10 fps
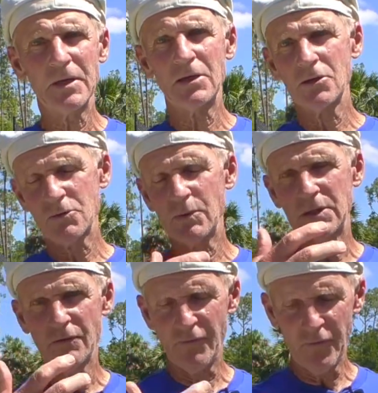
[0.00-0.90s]
because
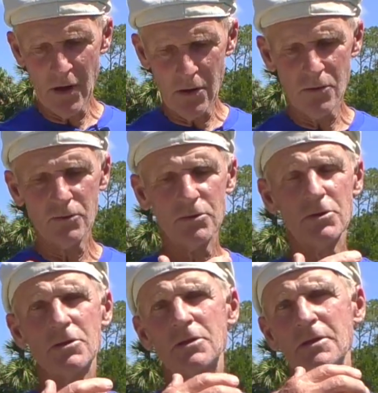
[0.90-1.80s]
with the
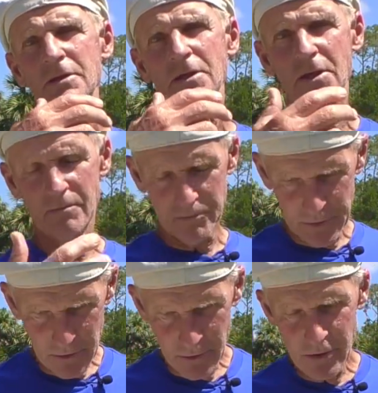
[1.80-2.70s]
phones and the
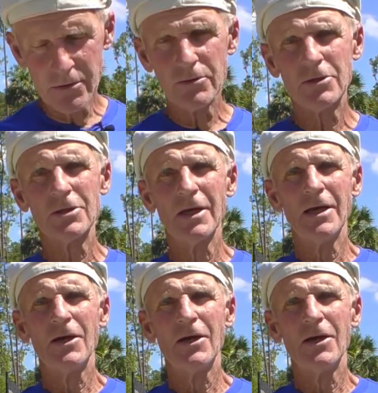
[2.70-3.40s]
computers,